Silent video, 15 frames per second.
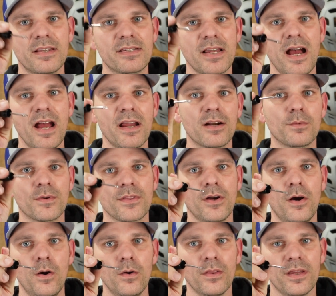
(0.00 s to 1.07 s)
the tire where the
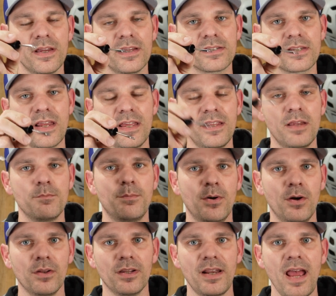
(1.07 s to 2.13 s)
hole is and then
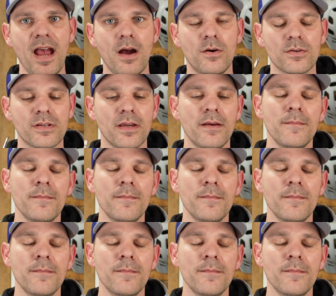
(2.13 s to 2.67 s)
pull it out.